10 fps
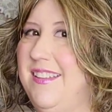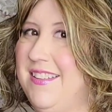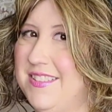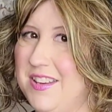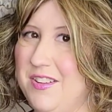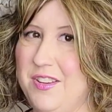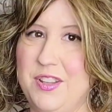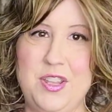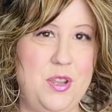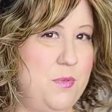It's gonna look
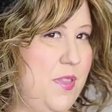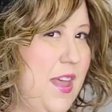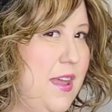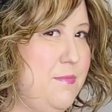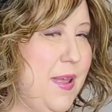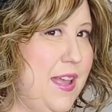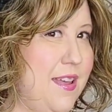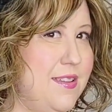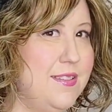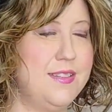cute with
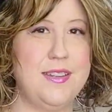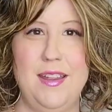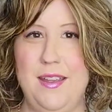headbands,